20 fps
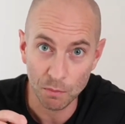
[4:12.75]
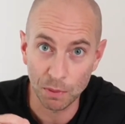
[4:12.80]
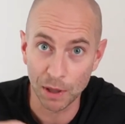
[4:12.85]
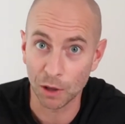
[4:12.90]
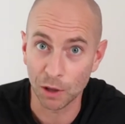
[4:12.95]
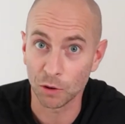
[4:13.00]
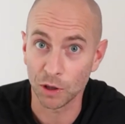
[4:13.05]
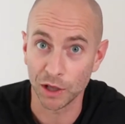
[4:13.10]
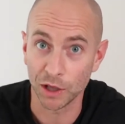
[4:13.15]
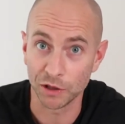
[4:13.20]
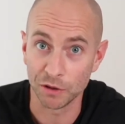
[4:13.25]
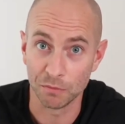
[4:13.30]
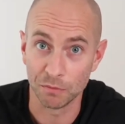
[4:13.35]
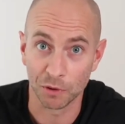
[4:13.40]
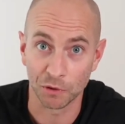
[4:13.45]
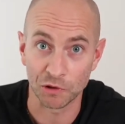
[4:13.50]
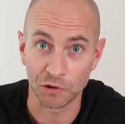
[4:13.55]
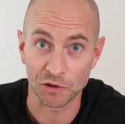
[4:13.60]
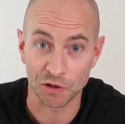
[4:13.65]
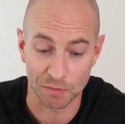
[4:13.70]
pickled onion
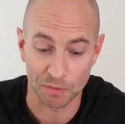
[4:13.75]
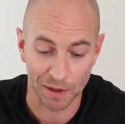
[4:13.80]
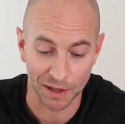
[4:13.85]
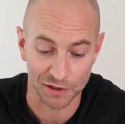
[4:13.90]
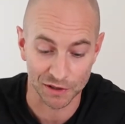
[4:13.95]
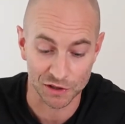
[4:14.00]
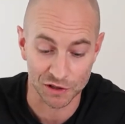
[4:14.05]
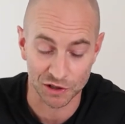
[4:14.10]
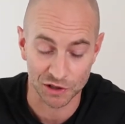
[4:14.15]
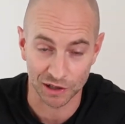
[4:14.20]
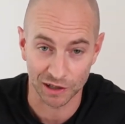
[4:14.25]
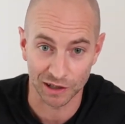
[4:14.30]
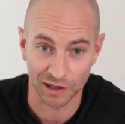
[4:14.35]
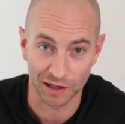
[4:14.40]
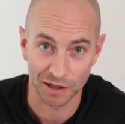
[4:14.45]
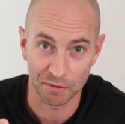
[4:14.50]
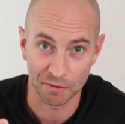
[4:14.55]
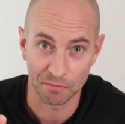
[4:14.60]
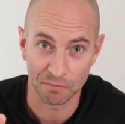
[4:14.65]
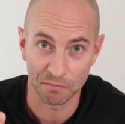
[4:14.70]
Monster Munch.
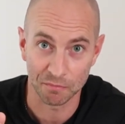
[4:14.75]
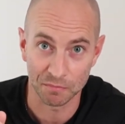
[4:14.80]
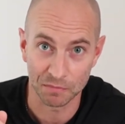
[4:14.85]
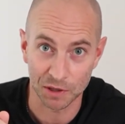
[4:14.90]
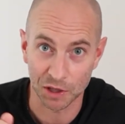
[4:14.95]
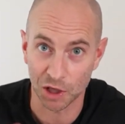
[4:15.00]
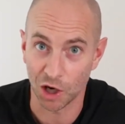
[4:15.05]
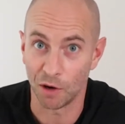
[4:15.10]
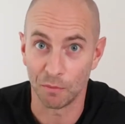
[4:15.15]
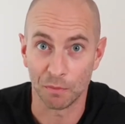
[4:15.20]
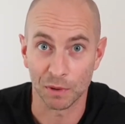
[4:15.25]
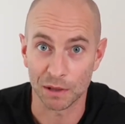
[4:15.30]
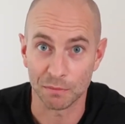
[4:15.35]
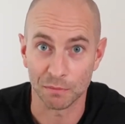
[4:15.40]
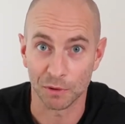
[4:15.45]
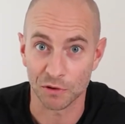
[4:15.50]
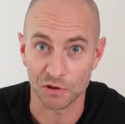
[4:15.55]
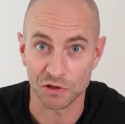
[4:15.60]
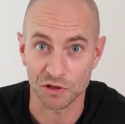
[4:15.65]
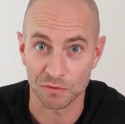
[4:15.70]
You can't beat
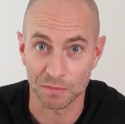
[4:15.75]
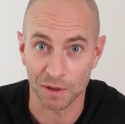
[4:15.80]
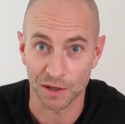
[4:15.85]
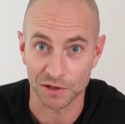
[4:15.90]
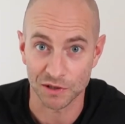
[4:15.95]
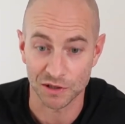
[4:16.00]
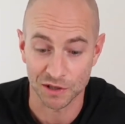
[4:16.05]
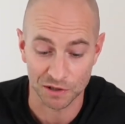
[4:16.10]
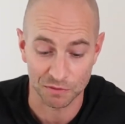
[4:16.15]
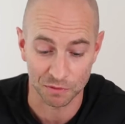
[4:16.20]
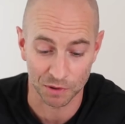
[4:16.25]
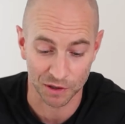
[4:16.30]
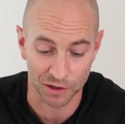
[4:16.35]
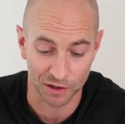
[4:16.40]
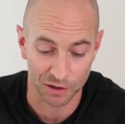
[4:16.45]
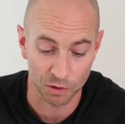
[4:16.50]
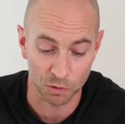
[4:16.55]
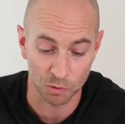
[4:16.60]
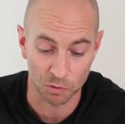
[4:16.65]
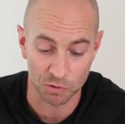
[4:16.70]
Monster Munch. It's one of
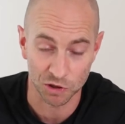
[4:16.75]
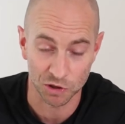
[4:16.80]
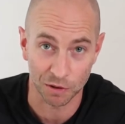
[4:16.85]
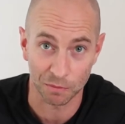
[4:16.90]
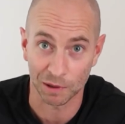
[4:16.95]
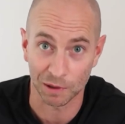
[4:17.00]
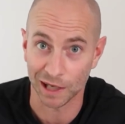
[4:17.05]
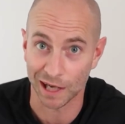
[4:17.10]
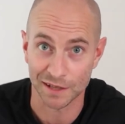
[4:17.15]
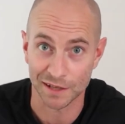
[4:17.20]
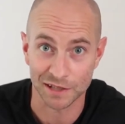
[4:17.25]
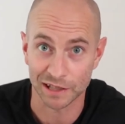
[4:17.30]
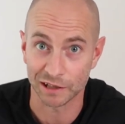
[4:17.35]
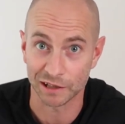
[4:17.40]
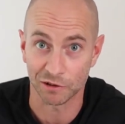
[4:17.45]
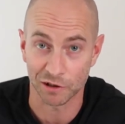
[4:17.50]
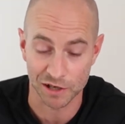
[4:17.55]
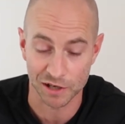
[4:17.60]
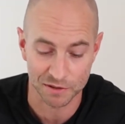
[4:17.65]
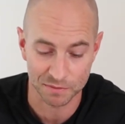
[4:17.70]
the all-time classic
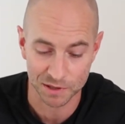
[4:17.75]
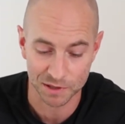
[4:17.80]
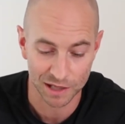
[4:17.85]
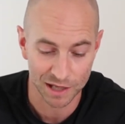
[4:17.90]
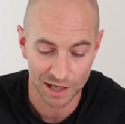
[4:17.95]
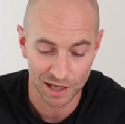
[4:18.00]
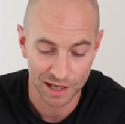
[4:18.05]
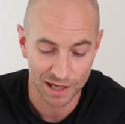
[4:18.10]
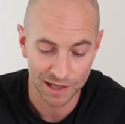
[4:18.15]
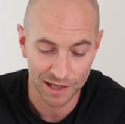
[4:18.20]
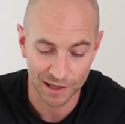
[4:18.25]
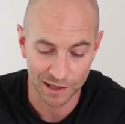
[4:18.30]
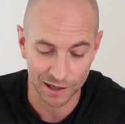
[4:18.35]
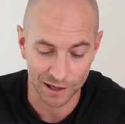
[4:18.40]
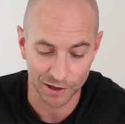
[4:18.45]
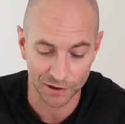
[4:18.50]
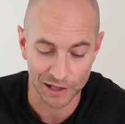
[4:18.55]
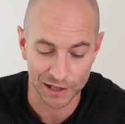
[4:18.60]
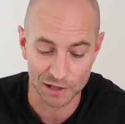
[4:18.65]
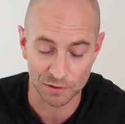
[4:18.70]
crisps.
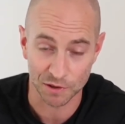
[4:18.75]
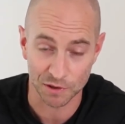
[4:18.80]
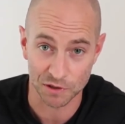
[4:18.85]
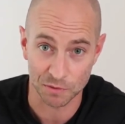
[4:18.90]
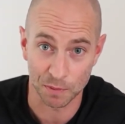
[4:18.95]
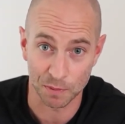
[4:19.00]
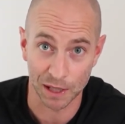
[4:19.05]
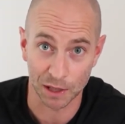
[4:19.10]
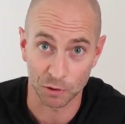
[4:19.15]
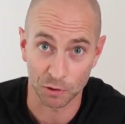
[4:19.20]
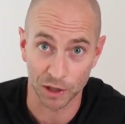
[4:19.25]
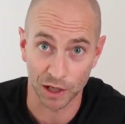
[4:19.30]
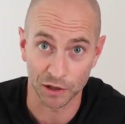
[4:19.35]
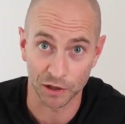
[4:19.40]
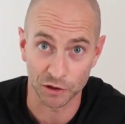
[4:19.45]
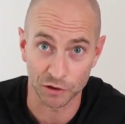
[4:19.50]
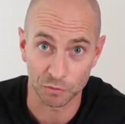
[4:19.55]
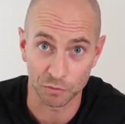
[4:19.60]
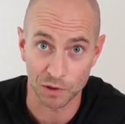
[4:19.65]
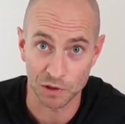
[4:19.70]
These ones are pickled
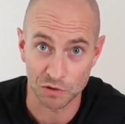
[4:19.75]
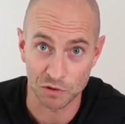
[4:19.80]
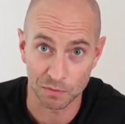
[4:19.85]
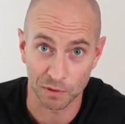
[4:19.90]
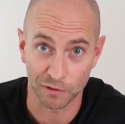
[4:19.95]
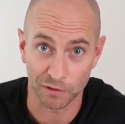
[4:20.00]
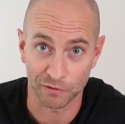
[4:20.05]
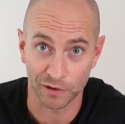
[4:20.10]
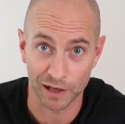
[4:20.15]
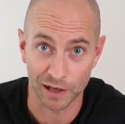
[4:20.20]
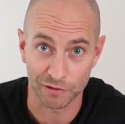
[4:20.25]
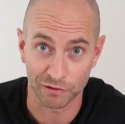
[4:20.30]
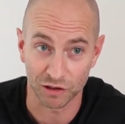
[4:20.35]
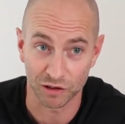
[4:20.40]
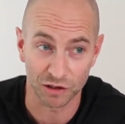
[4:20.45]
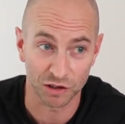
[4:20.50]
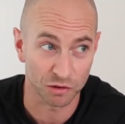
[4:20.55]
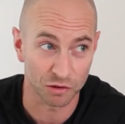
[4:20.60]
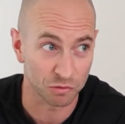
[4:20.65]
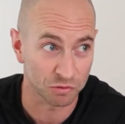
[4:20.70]
onion, which are my
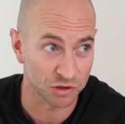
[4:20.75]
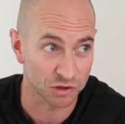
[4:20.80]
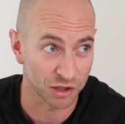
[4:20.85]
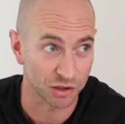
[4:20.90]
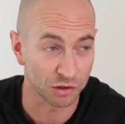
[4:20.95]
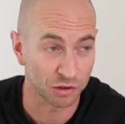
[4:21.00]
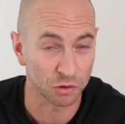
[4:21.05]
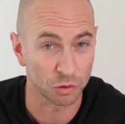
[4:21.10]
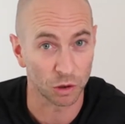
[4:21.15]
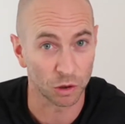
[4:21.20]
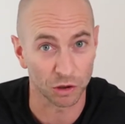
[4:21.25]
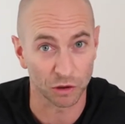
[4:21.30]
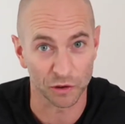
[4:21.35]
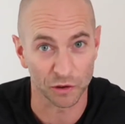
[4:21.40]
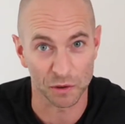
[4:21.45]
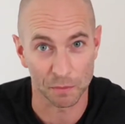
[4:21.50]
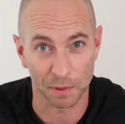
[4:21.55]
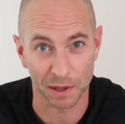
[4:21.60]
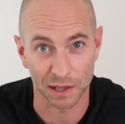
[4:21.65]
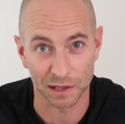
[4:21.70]
favourite. I also quite
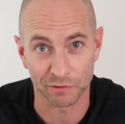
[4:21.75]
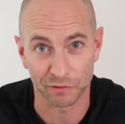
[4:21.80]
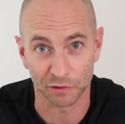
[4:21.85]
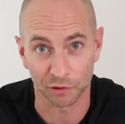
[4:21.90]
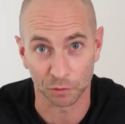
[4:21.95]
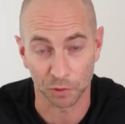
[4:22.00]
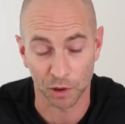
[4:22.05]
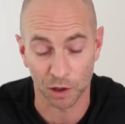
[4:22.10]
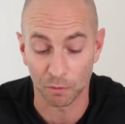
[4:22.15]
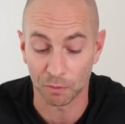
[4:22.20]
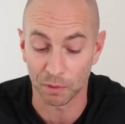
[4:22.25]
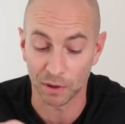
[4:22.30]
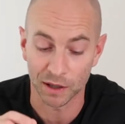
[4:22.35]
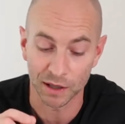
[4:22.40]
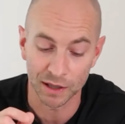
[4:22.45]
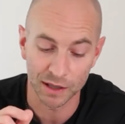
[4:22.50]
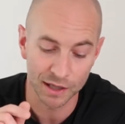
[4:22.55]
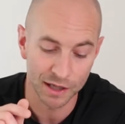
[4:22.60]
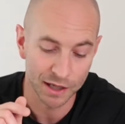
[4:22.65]
like the beef as well, but